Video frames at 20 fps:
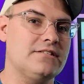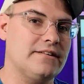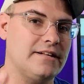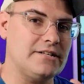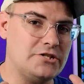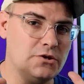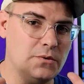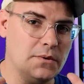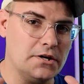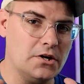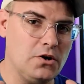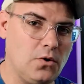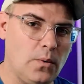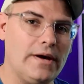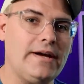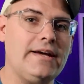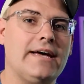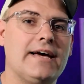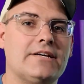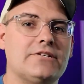this, let's do a
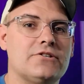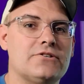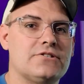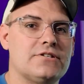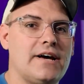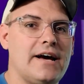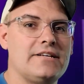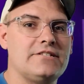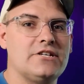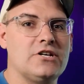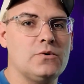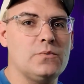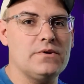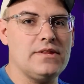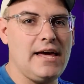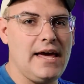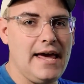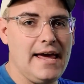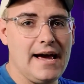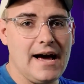quick exercise here
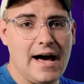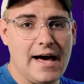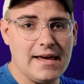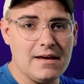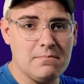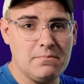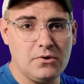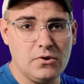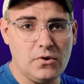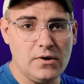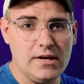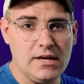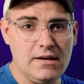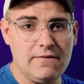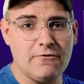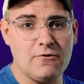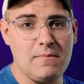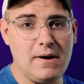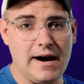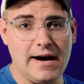with AI
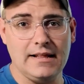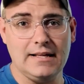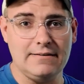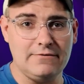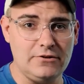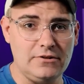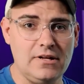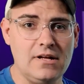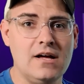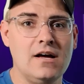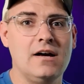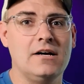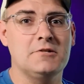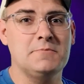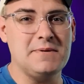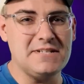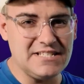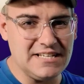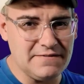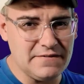employee from HighLevel,
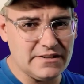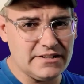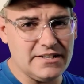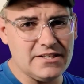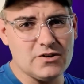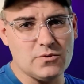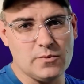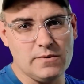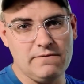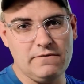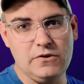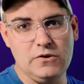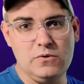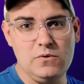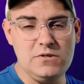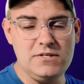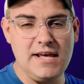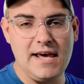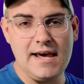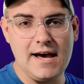specifically the
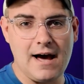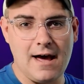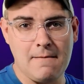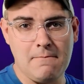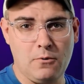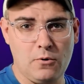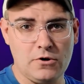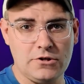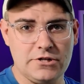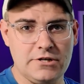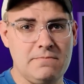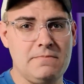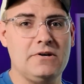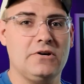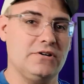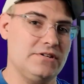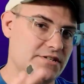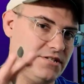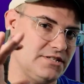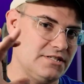reviews AI portion,
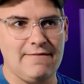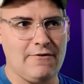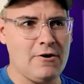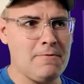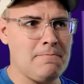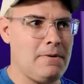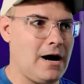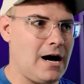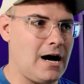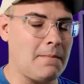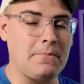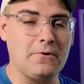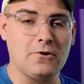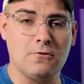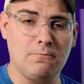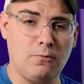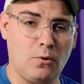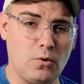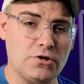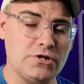because it's a very
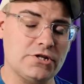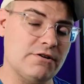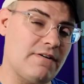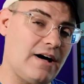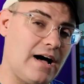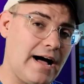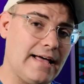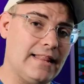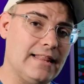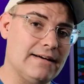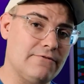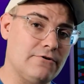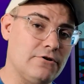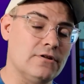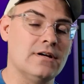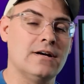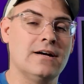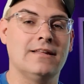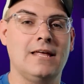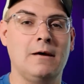popular portion of
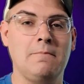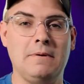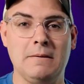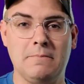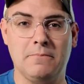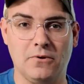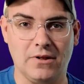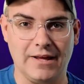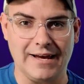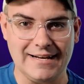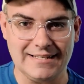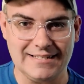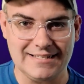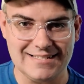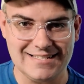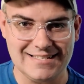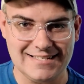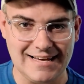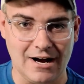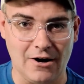HighLevel that people like to
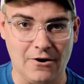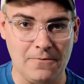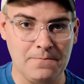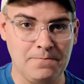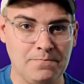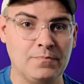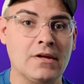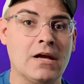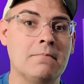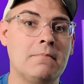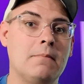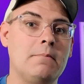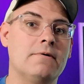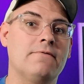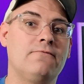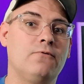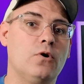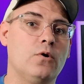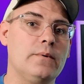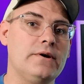sell. But
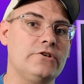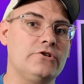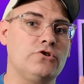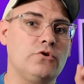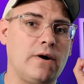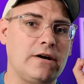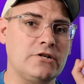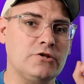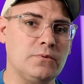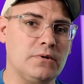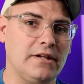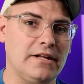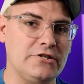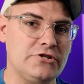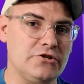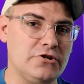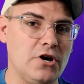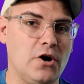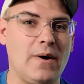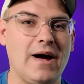before we do, I just wanna
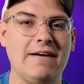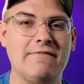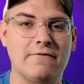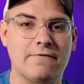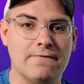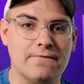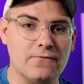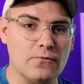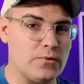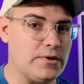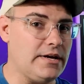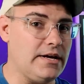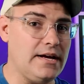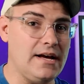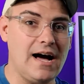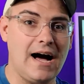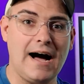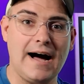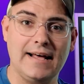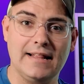let you know I have a
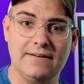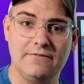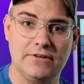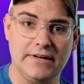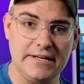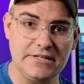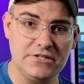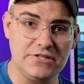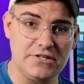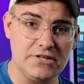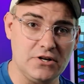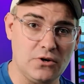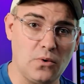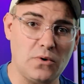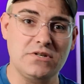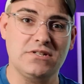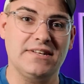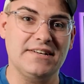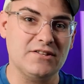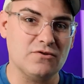free HighLevel agency
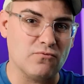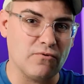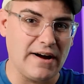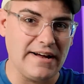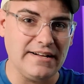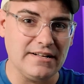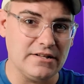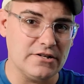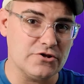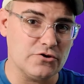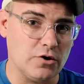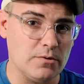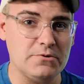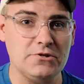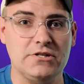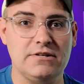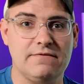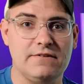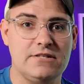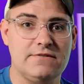course linked right in the
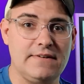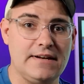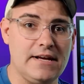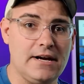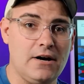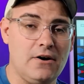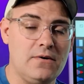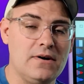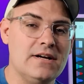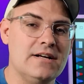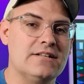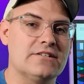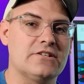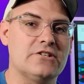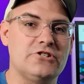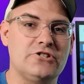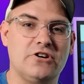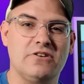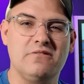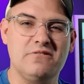description of this video. I'm
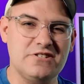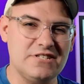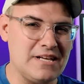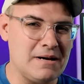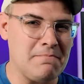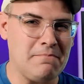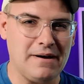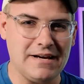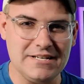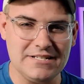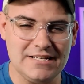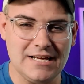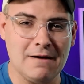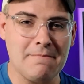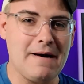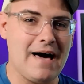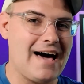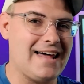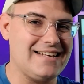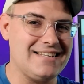gonna show you
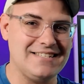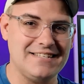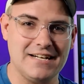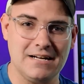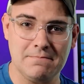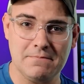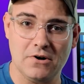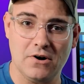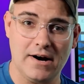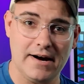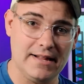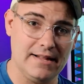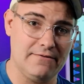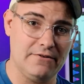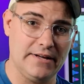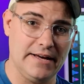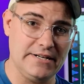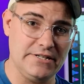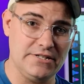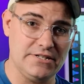step-by-step -step how to set up your
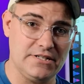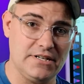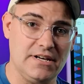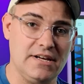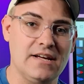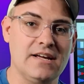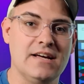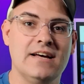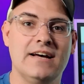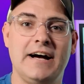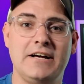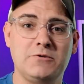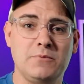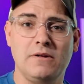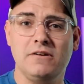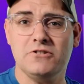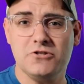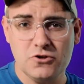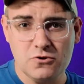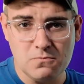HighLevel agency, as
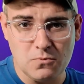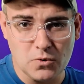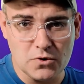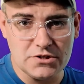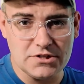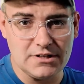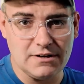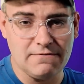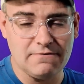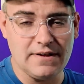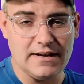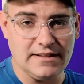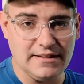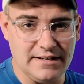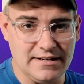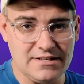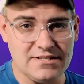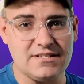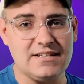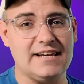well as do more stuff like
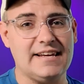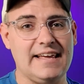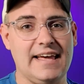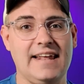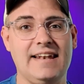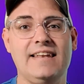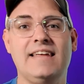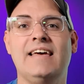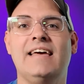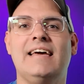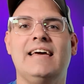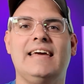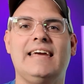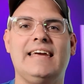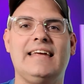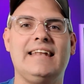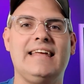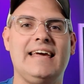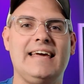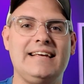this, again,
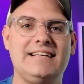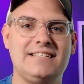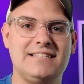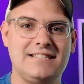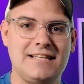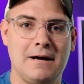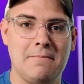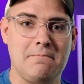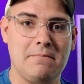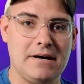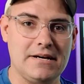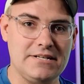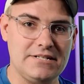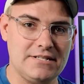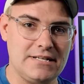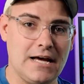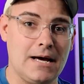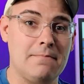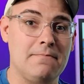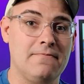in a
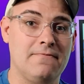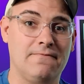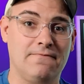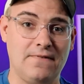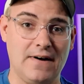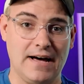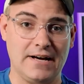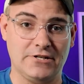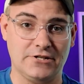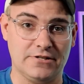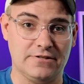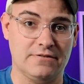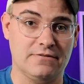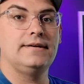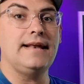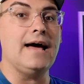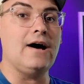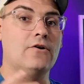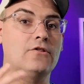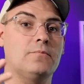step-by-step -step fashion.
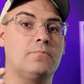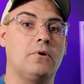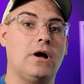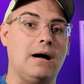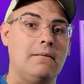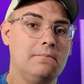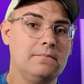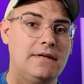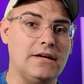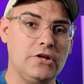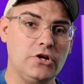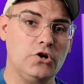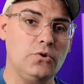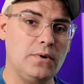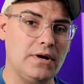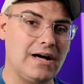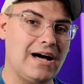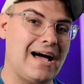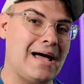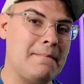Now, the problem that
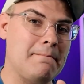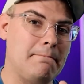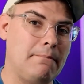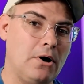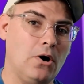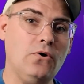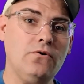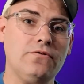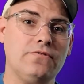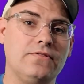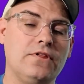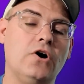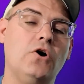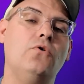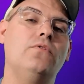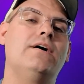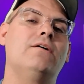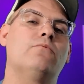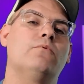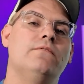you and I both
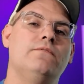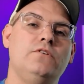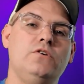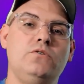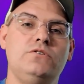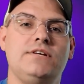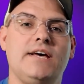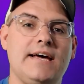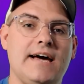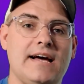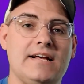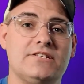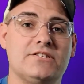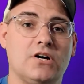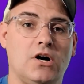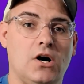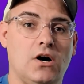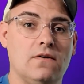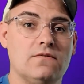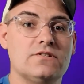know that Reviews AI
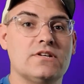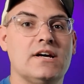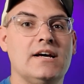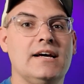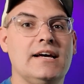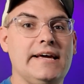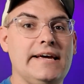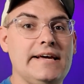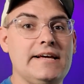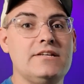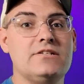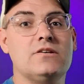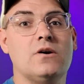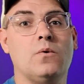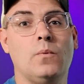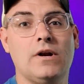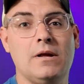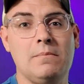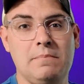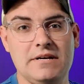solves is
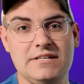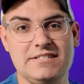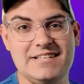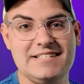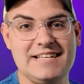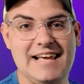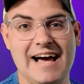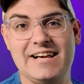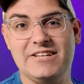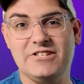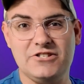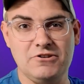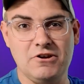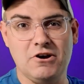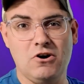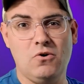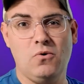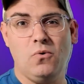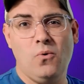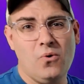when a business has
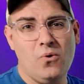no